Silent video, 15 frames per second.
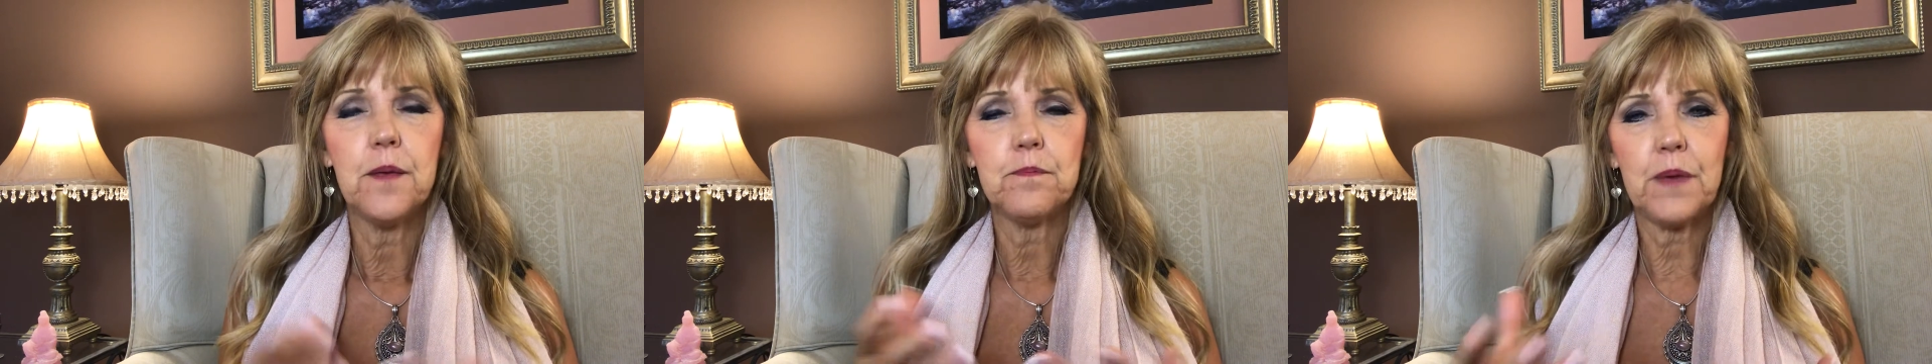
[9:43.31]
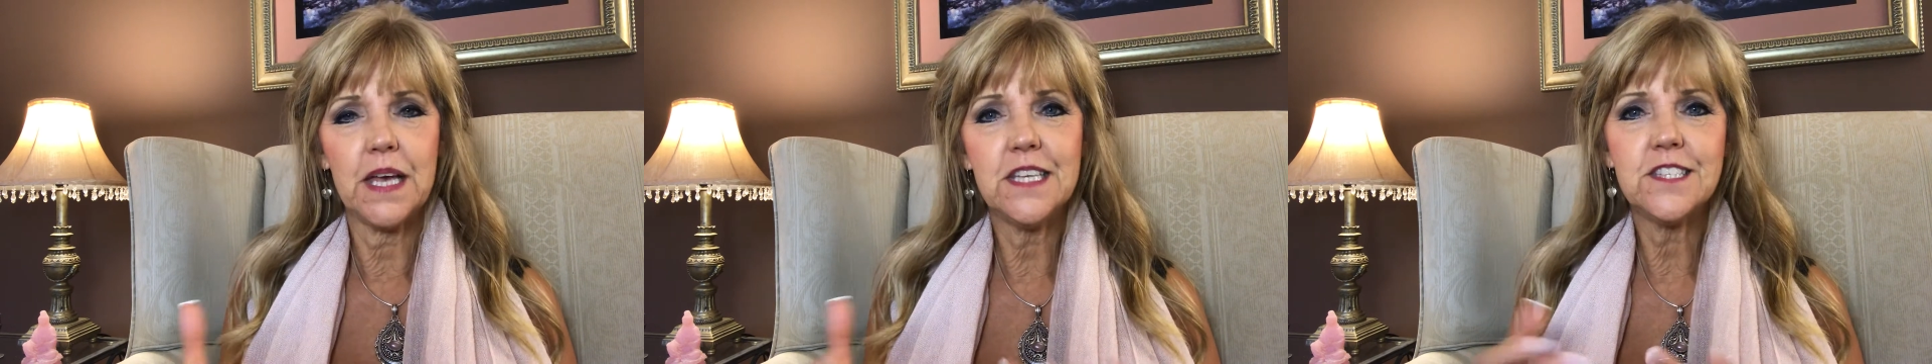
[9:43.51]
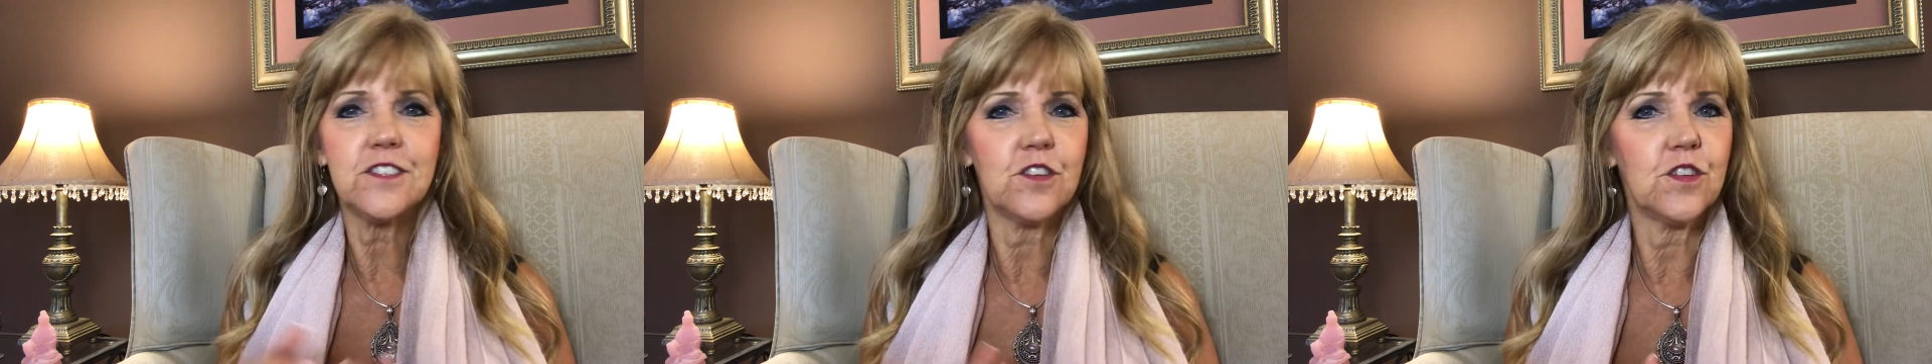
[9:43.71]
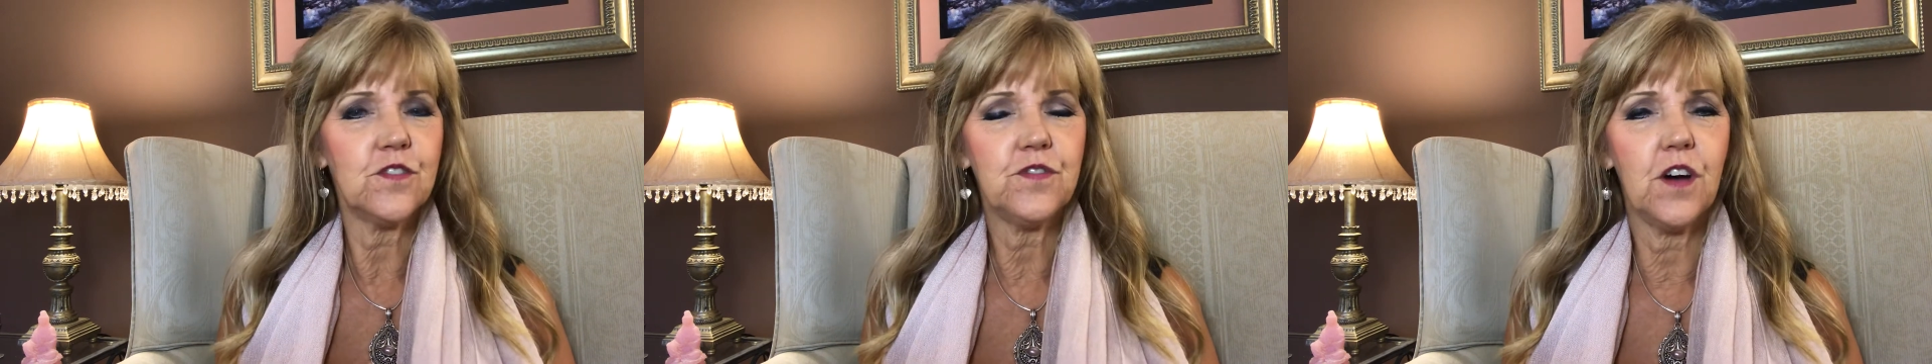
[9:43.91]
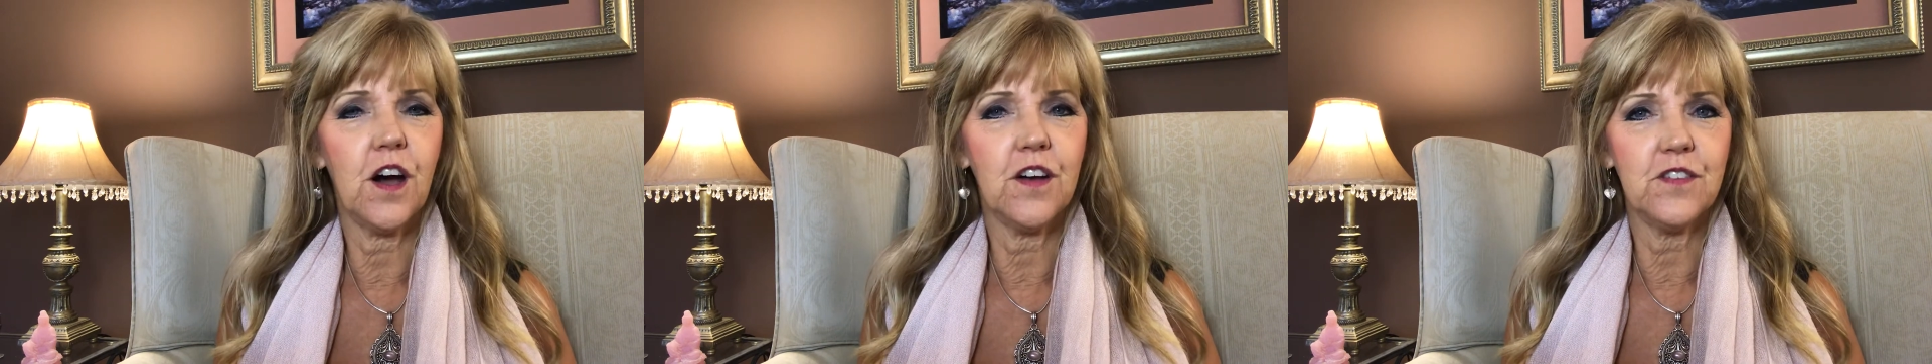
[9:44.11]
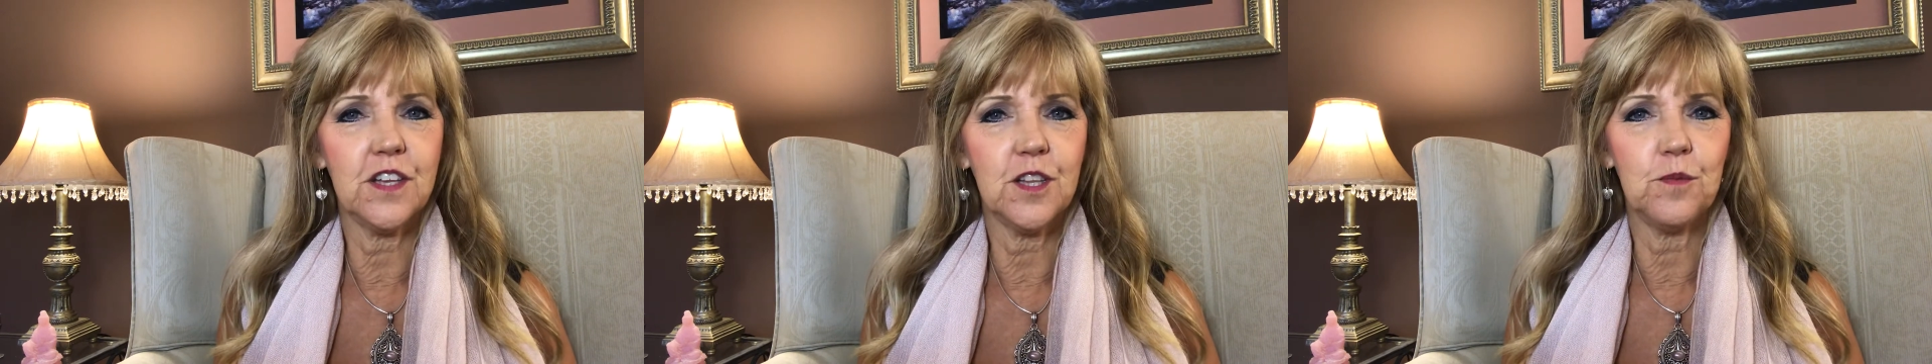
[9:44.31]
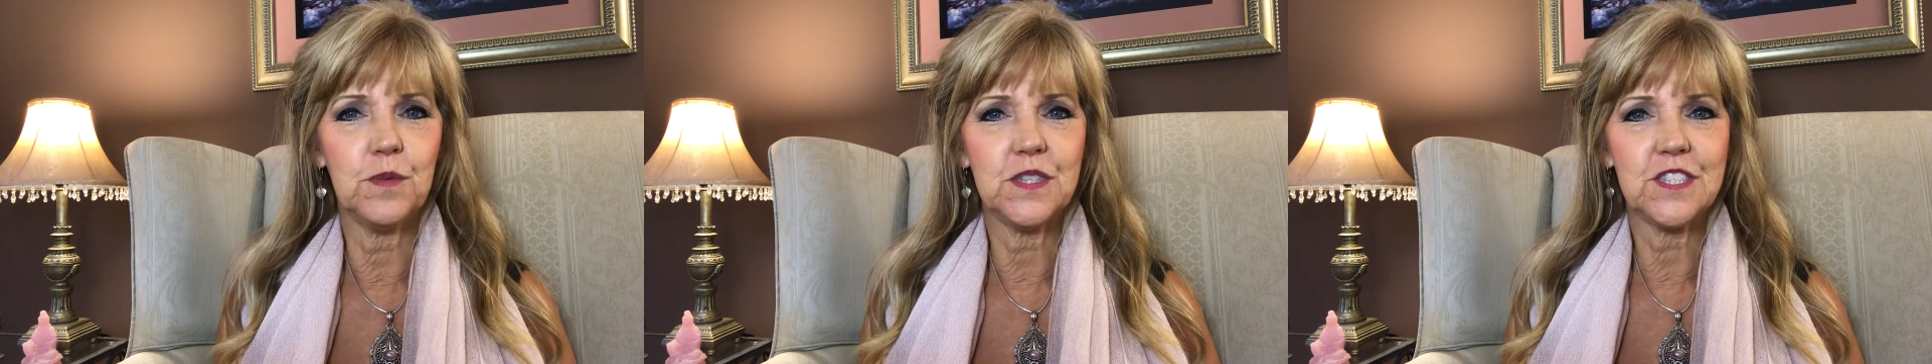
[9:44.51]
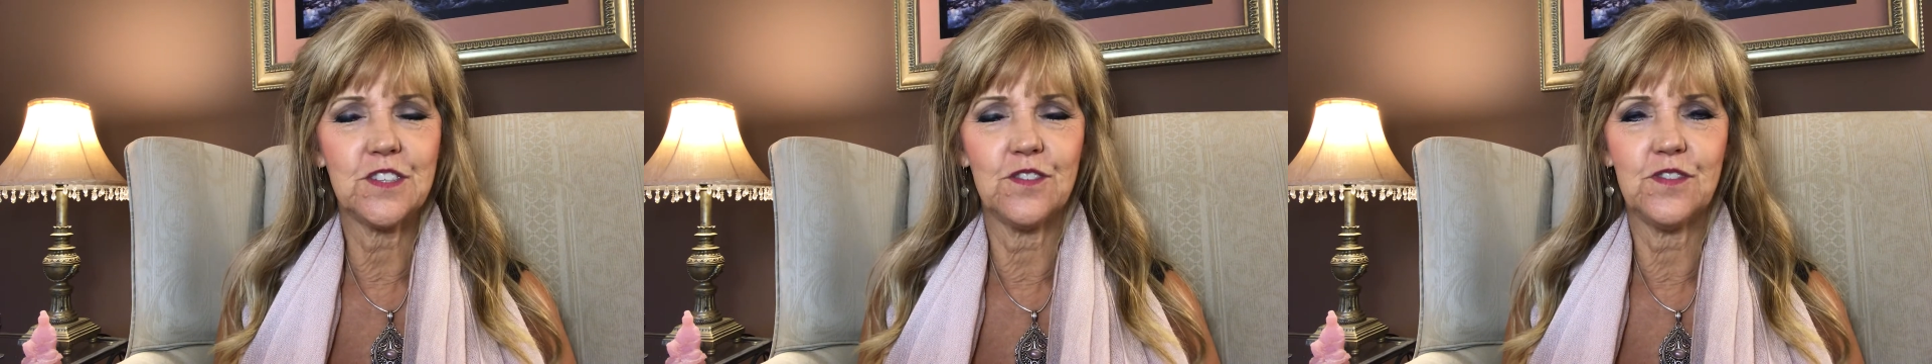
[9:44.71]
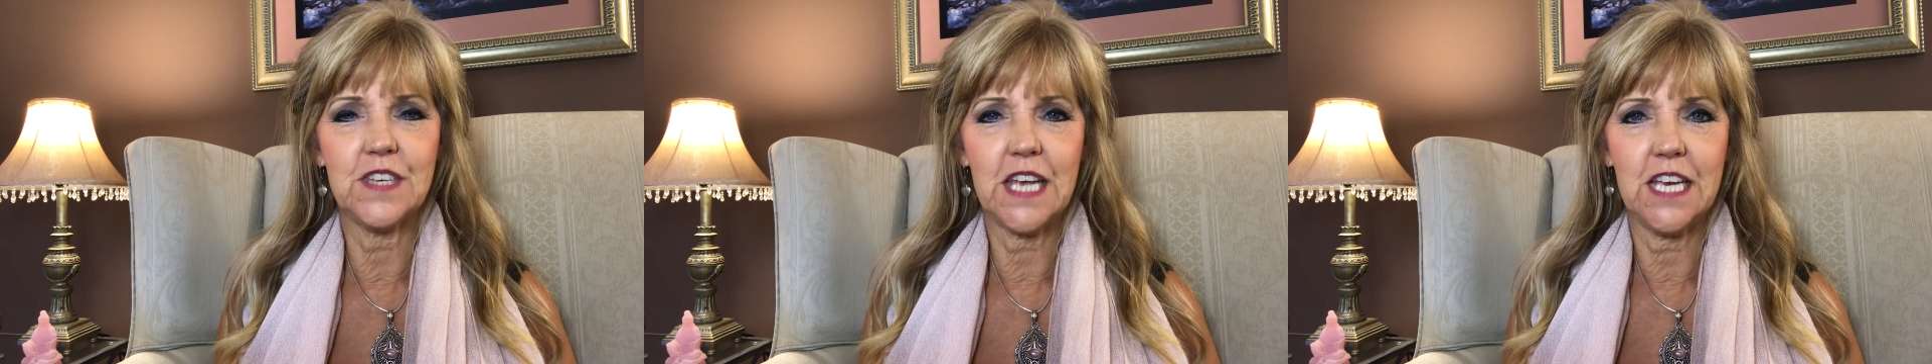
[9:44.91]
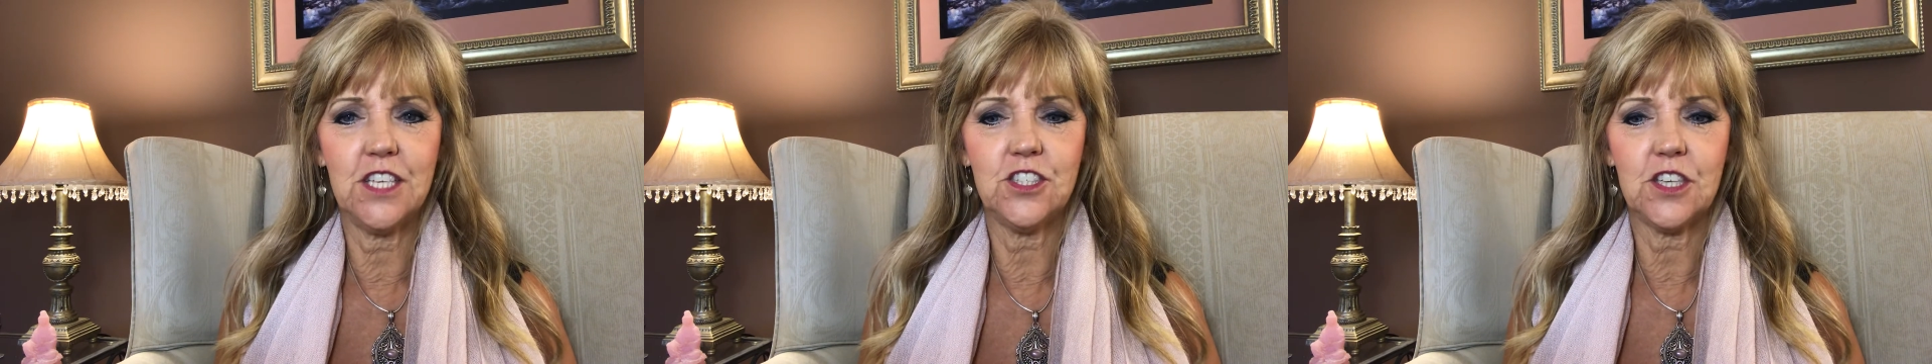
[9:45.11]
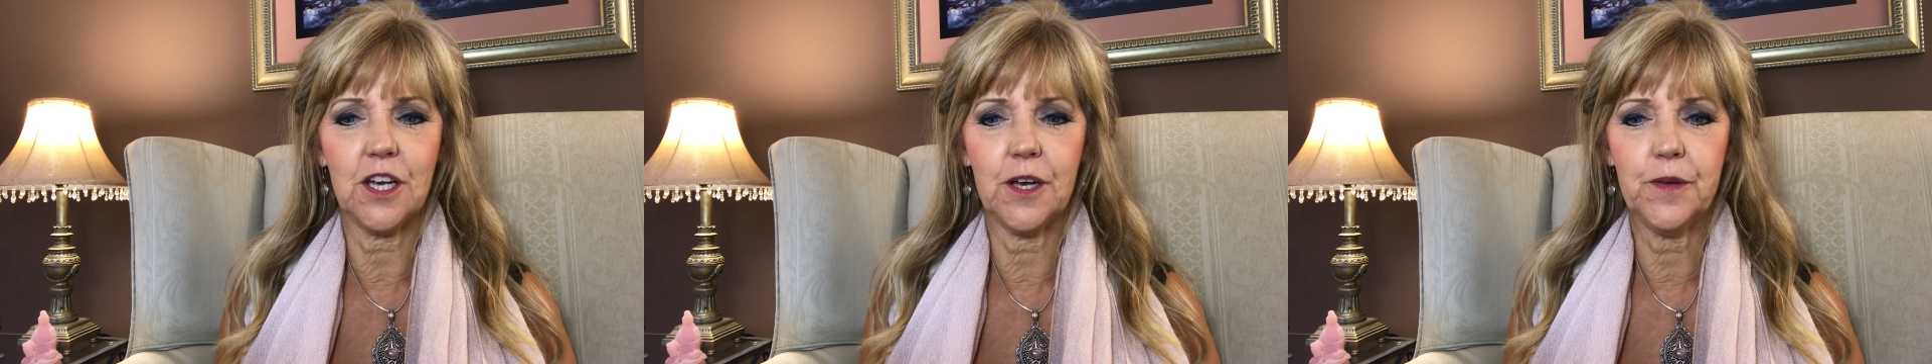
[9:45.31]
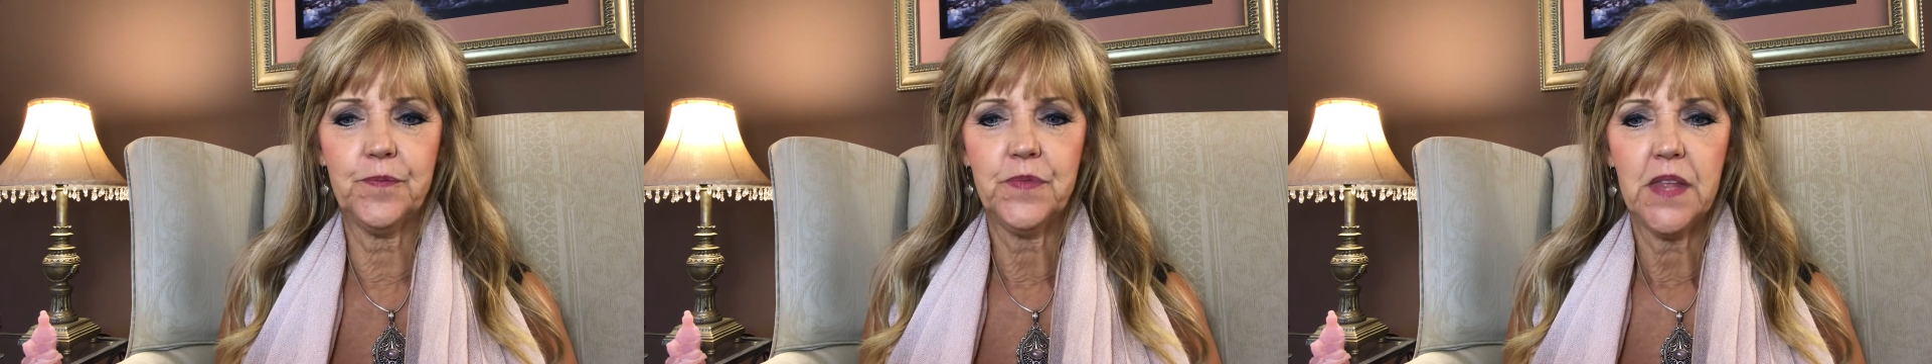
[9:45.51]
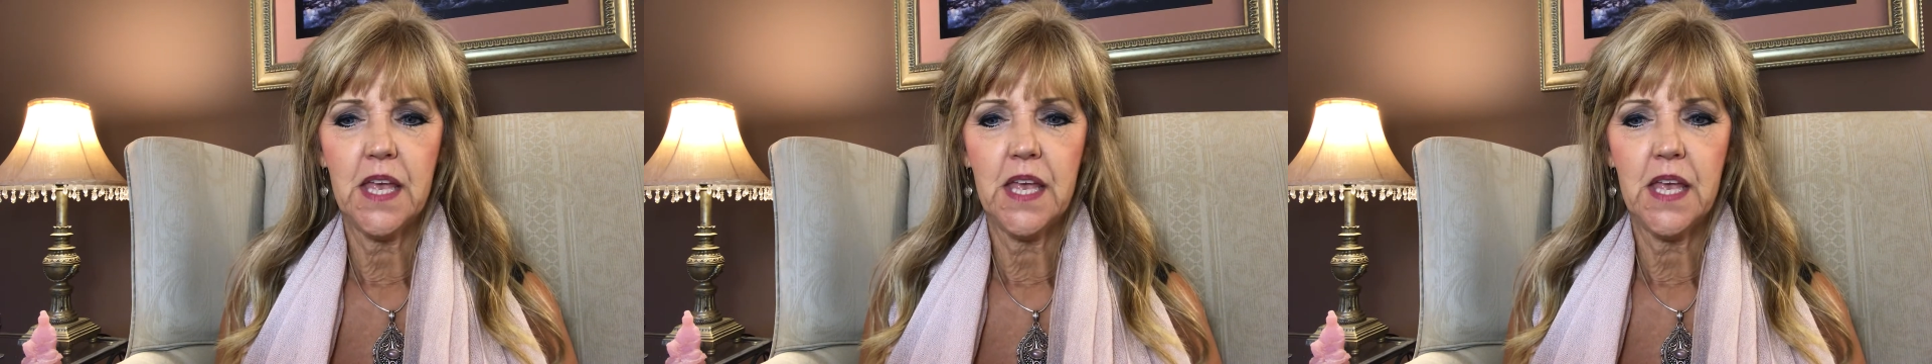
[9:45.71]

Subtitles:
based on the 5 elements of nature.